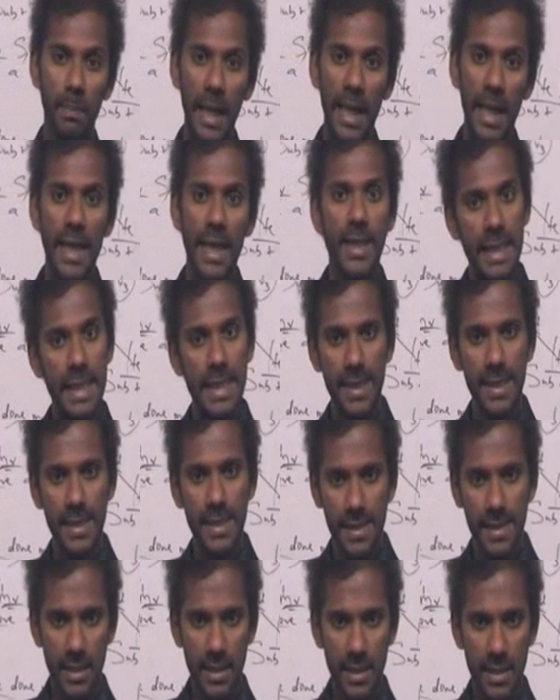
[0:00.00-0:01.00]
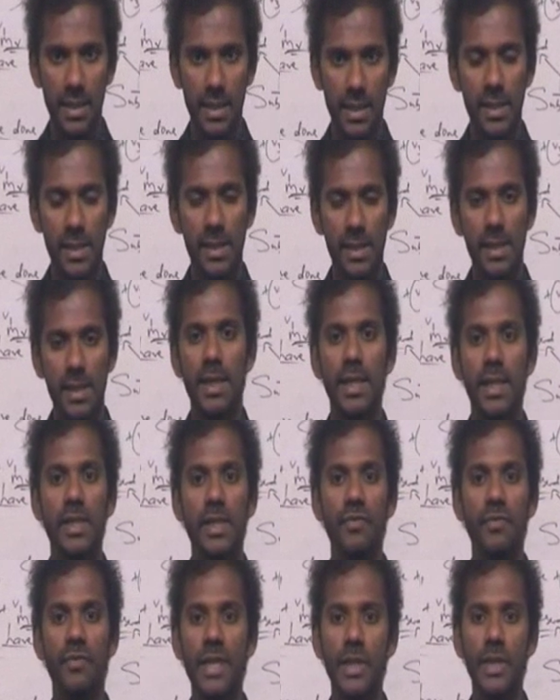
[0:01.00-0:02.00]
played in a sentence is
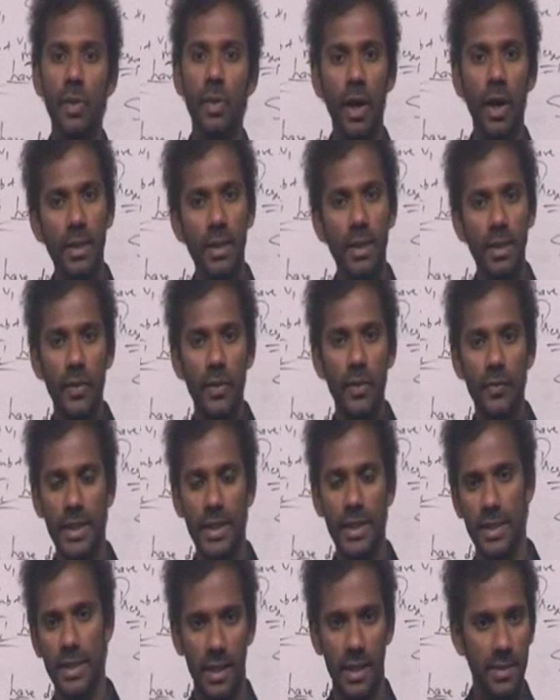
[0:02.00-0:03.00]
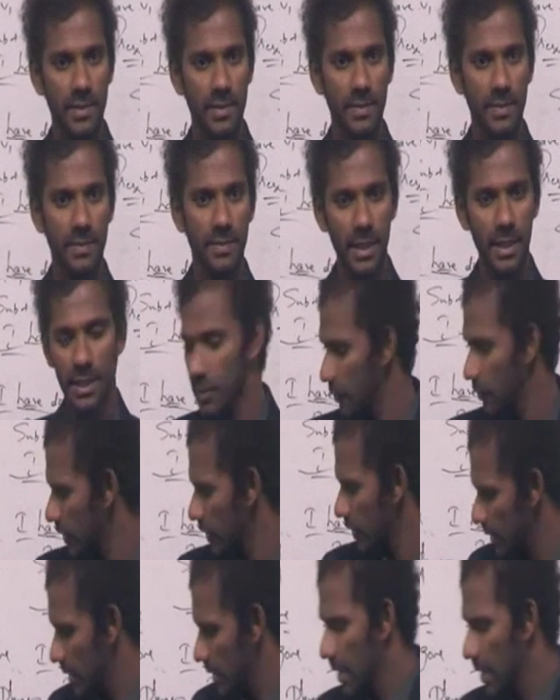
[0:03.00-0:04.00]
V2 or V3. Clear?
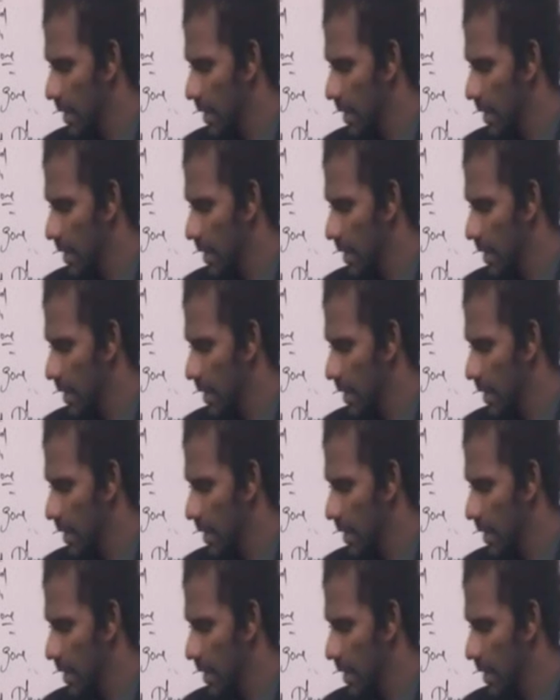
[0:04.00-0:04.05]
Fine.